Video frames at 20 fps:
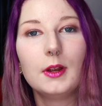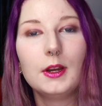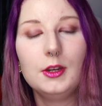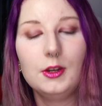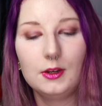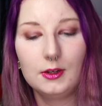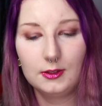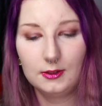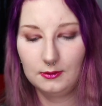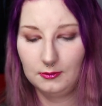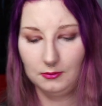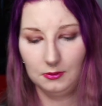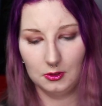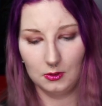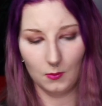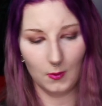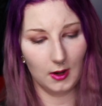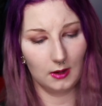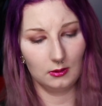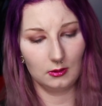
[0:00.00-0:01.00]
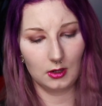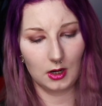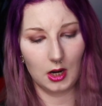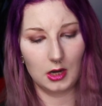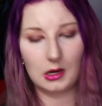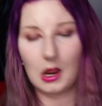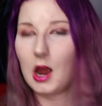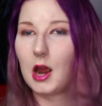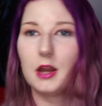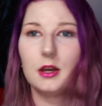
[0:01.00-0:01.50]
And you went,
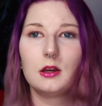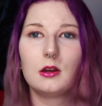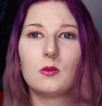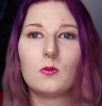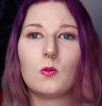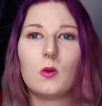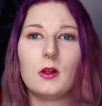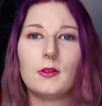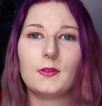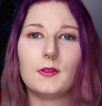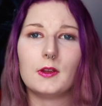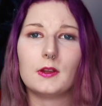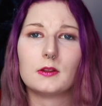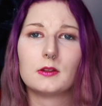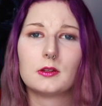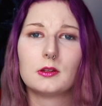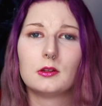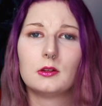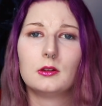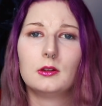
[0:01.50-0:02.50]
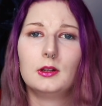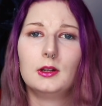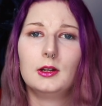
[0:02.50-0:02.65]
I didn't want this.